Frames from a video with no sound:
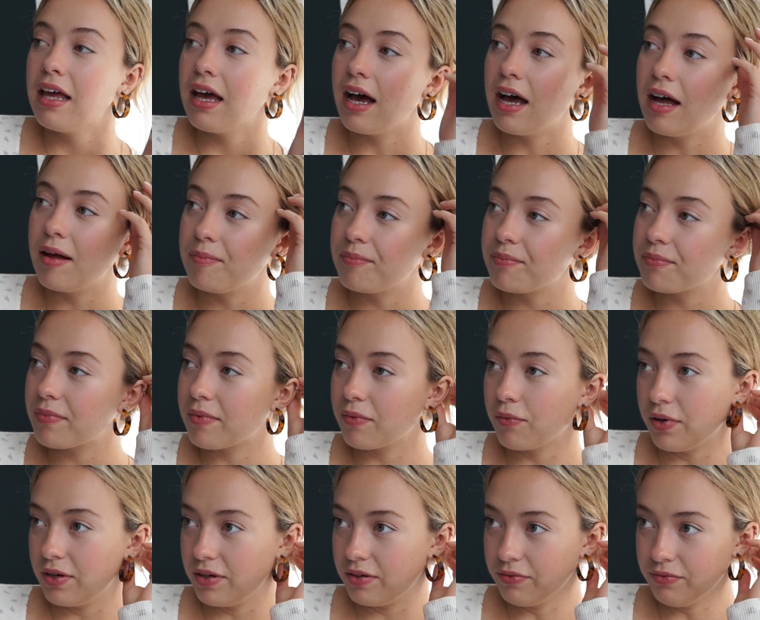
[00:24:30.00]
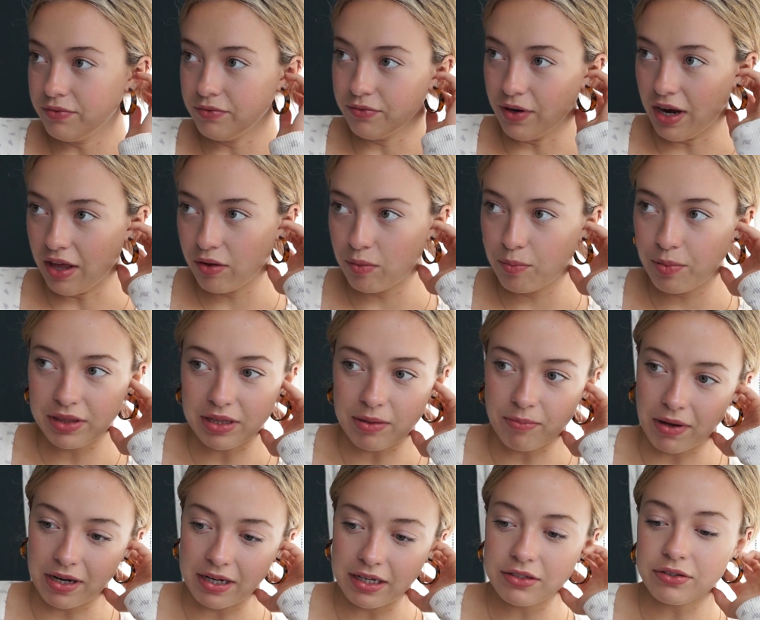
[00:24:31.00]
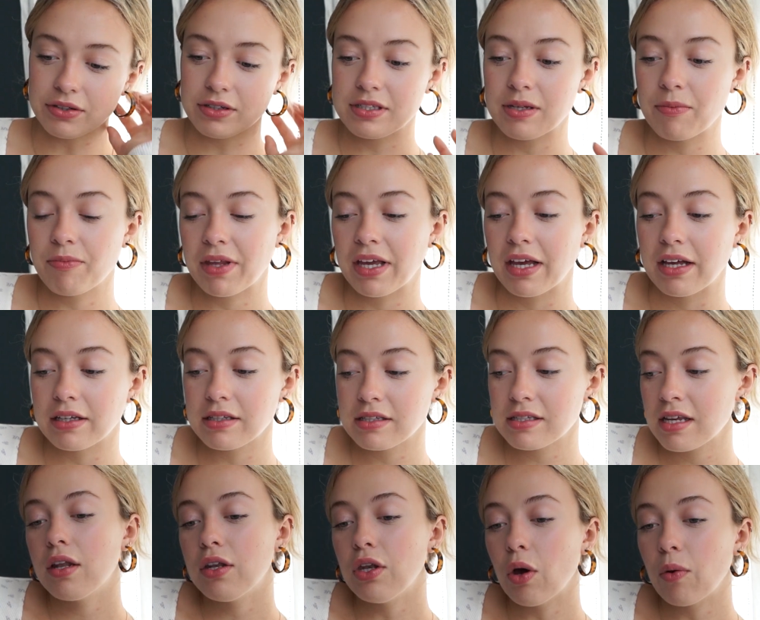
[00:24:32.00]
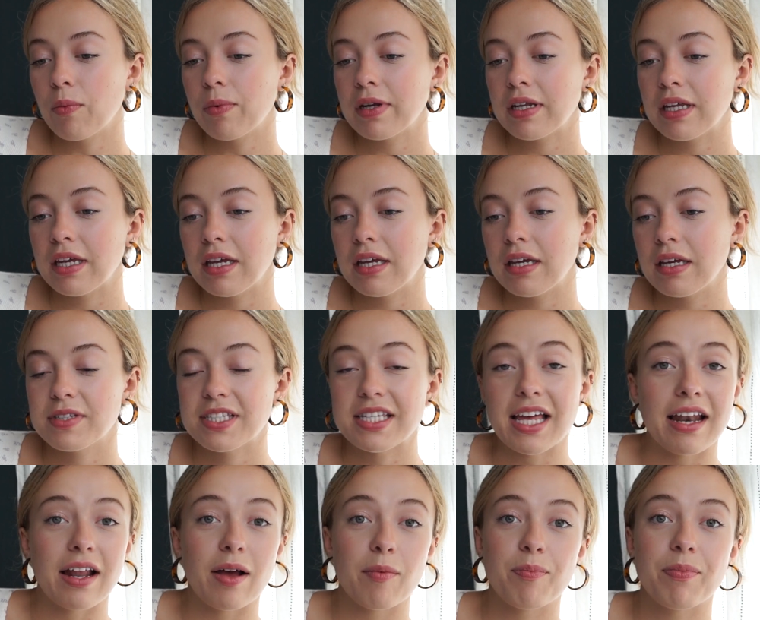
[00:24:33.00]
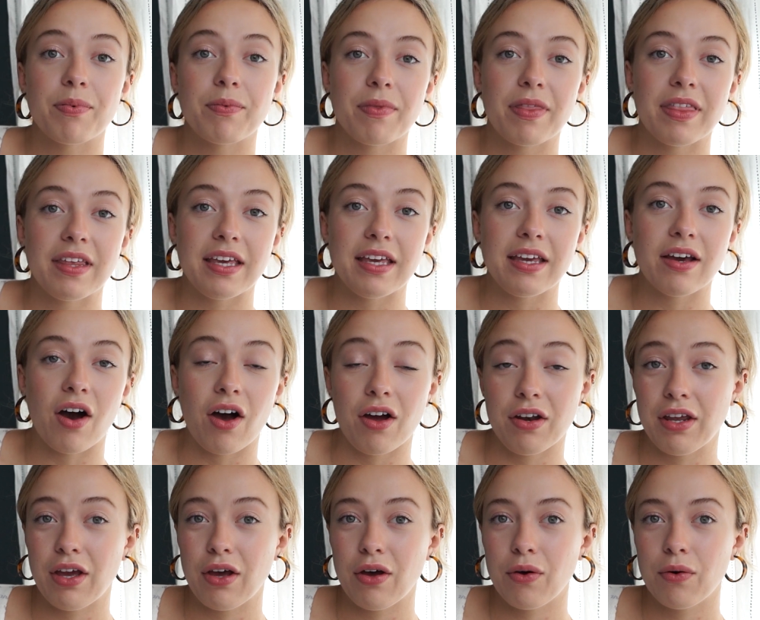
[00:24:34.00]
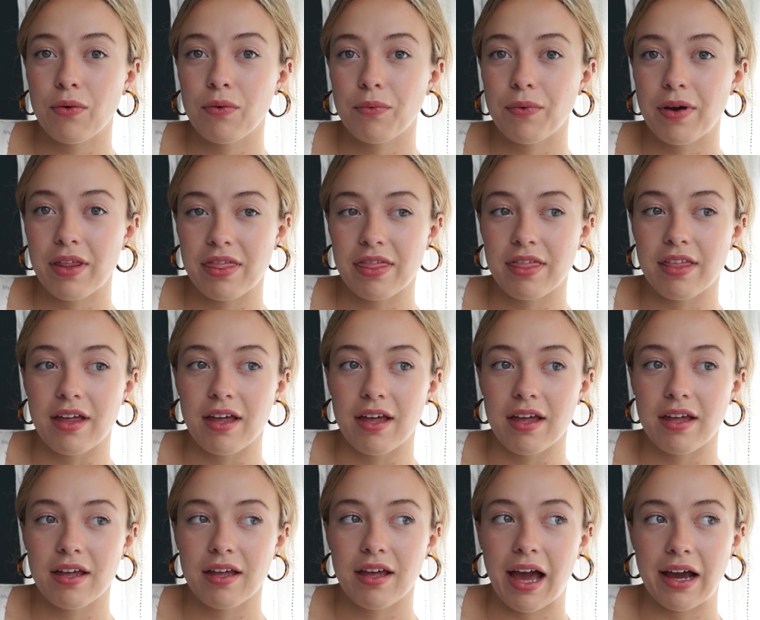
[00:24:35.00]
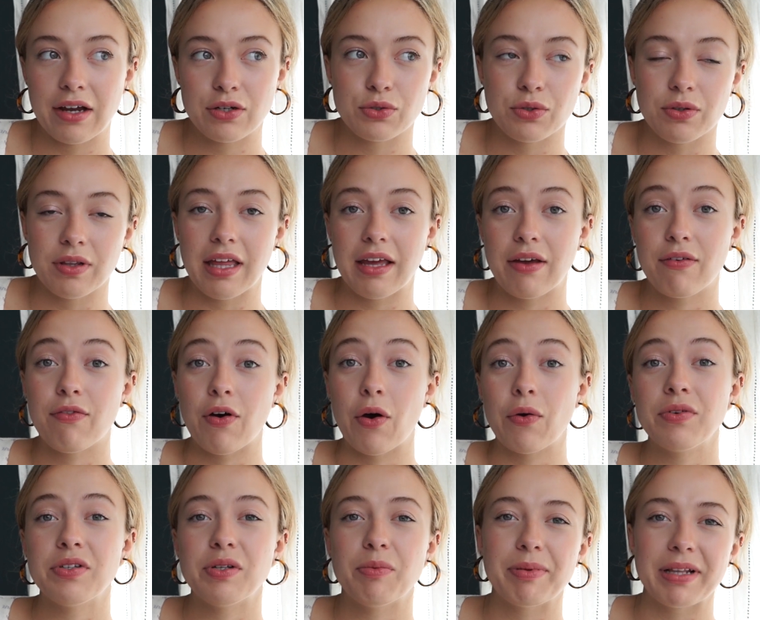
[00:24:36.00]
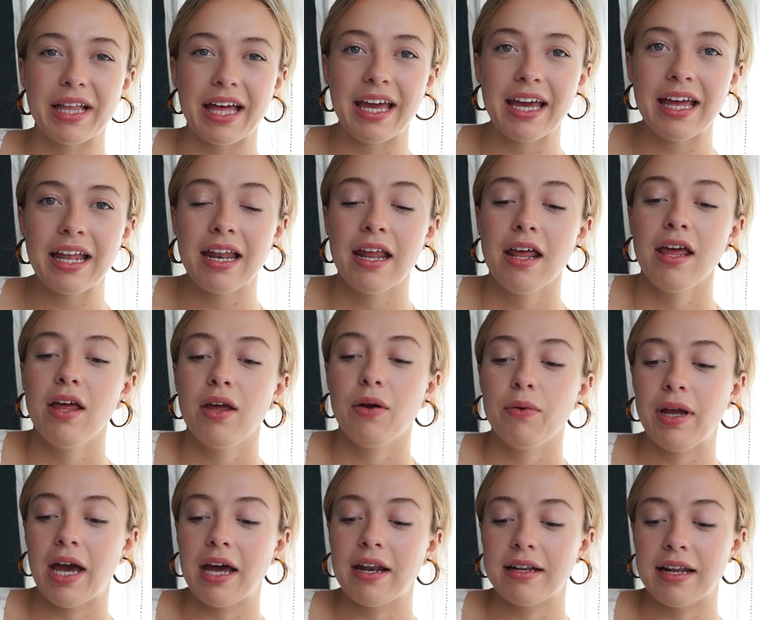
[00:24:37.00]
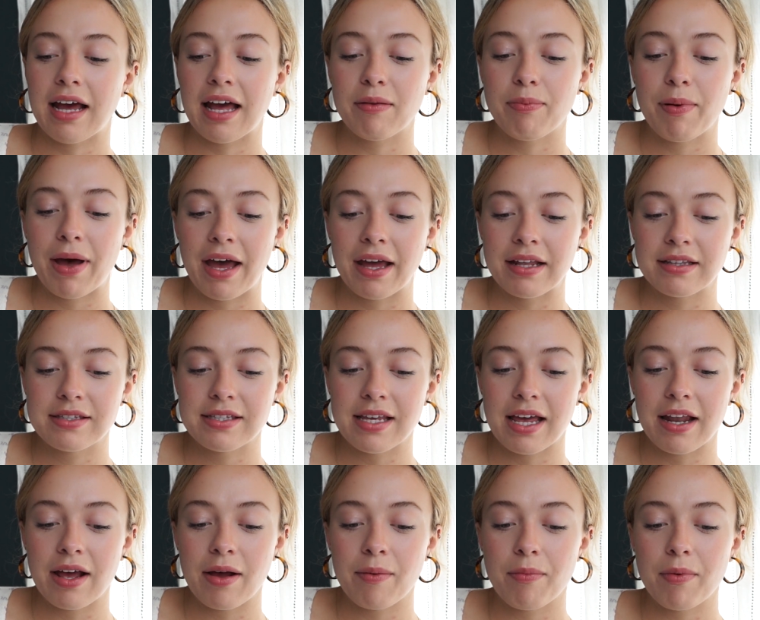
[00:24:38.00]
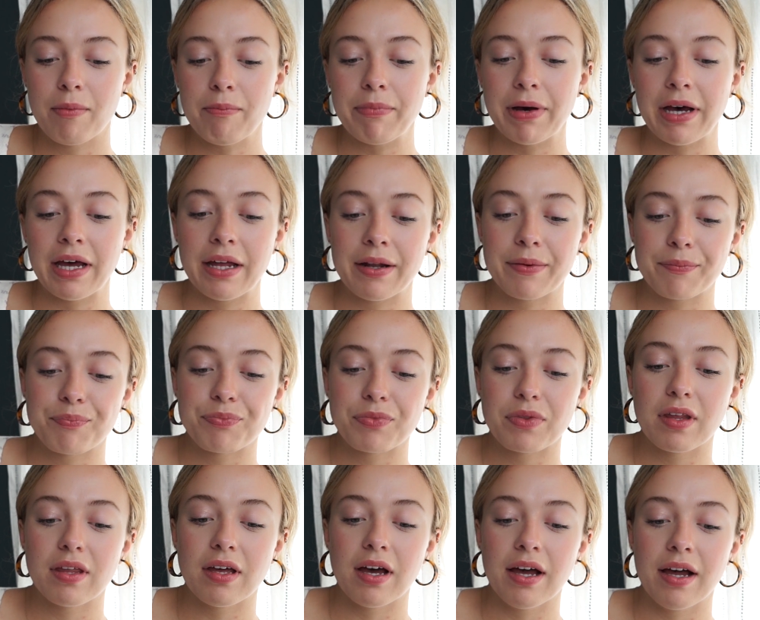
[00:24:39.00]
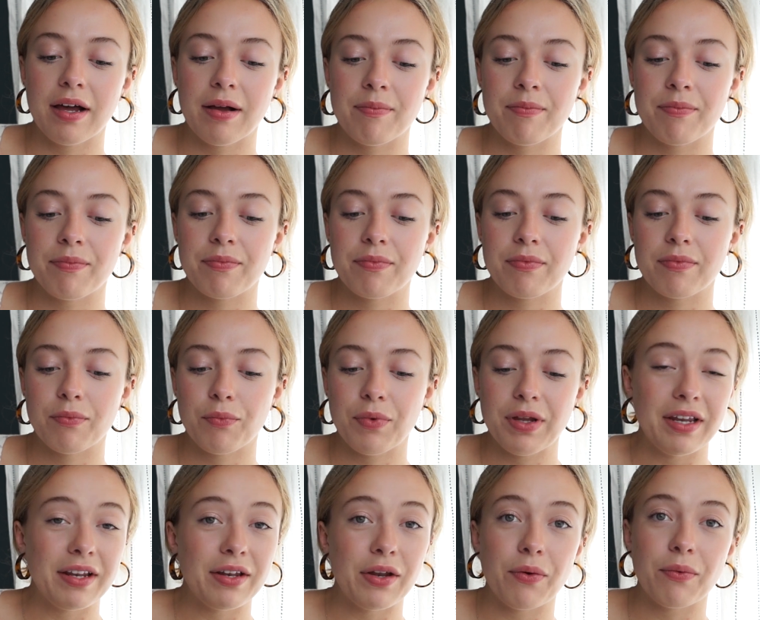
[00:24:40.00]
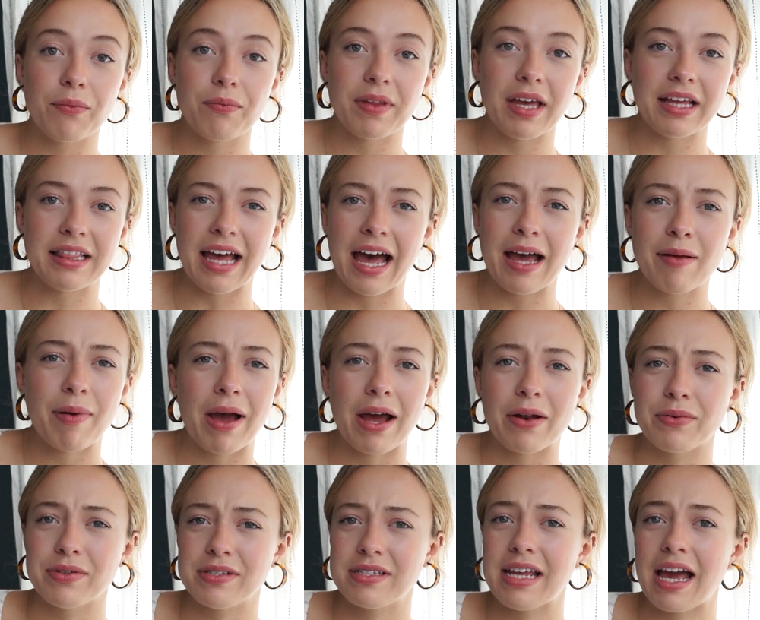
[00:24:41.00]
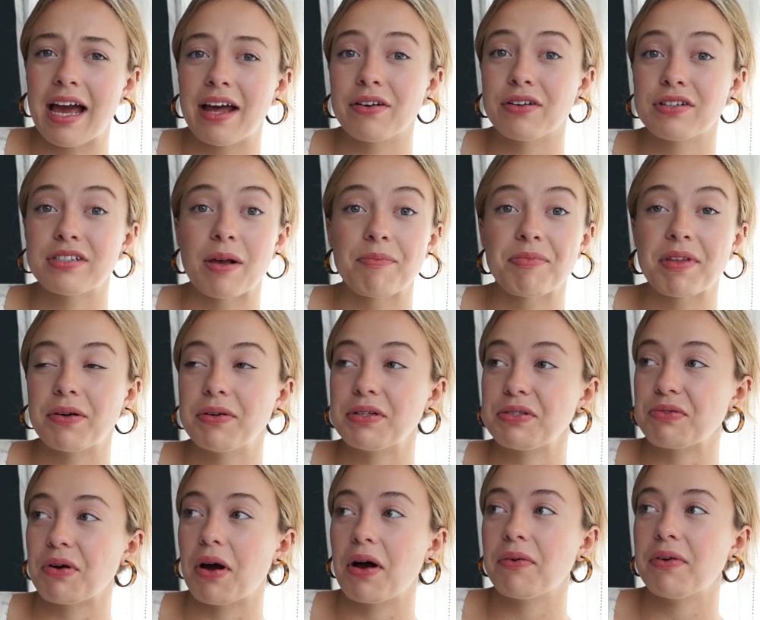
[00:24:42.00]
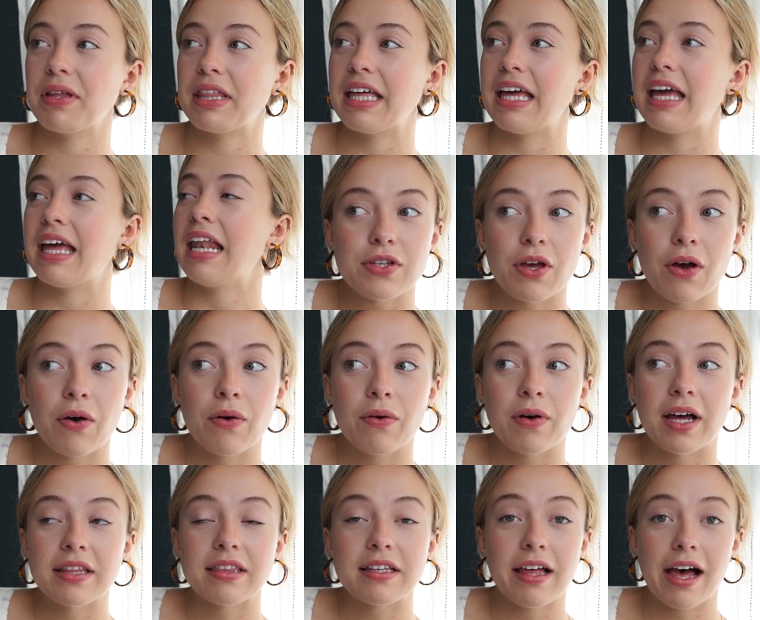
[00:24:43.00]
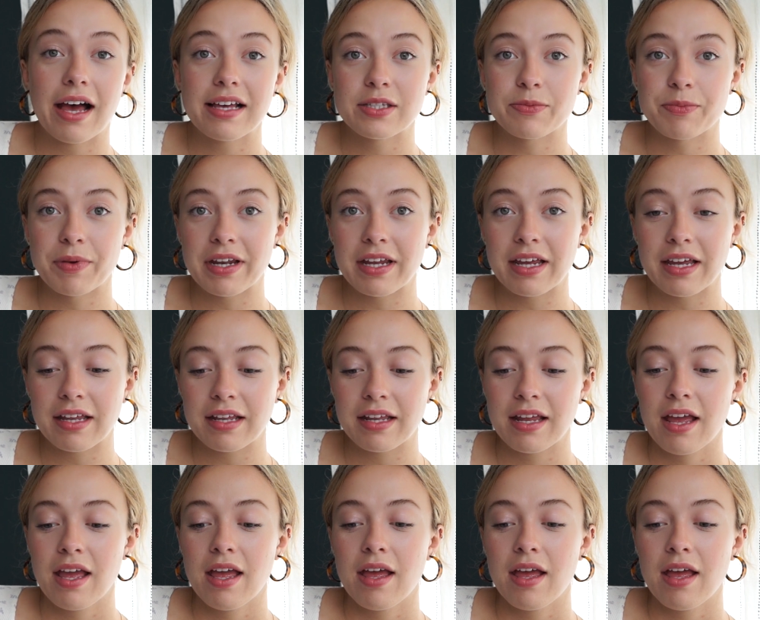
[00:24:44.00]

um, would it rather put the money towards something else. Nobody set up the audio with the actual like phone to play it. We had an iPad set up, but um, we didn't know like the iPad was dead or something was wrong with it. So at the last minute,